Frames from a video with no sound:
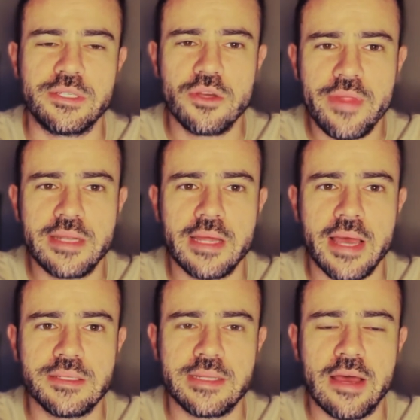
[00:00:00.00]
until that
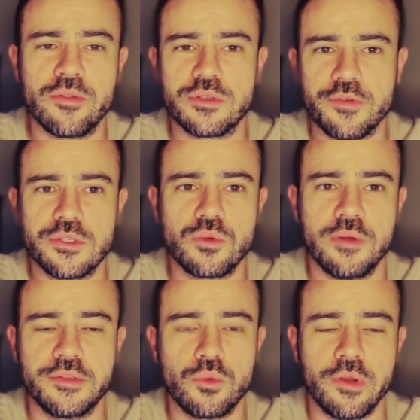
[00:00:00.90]
dies down those first
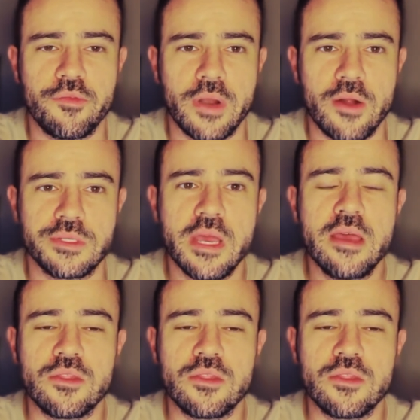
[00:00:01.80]
twelve to twenty-four hours,